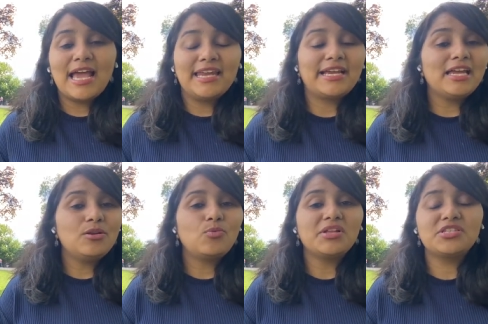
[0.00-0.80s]
And
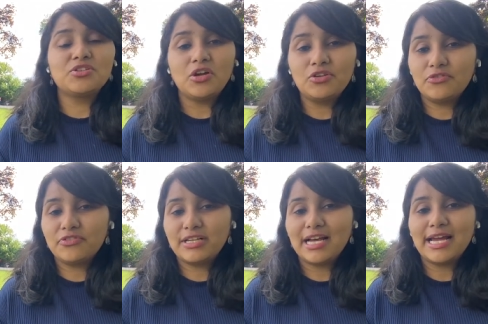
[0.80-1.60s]
again, what's not good
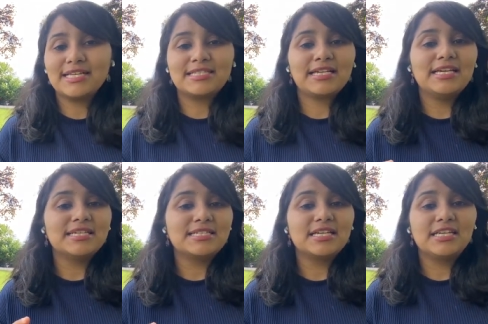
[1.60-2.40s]
for the guys
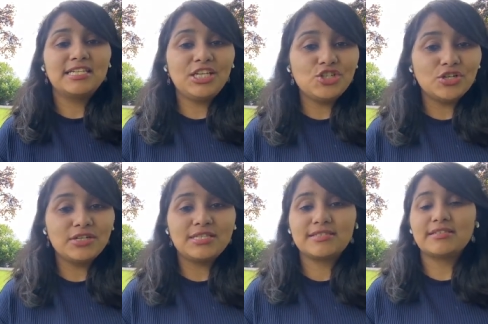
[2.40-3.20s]
is
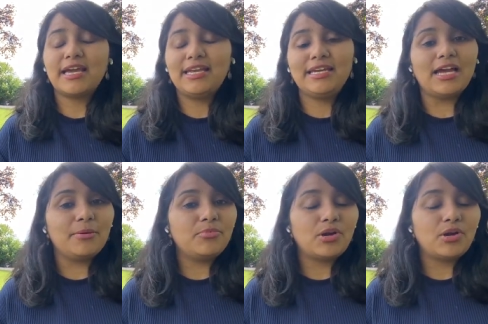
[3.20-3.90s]
t-shirts, any type,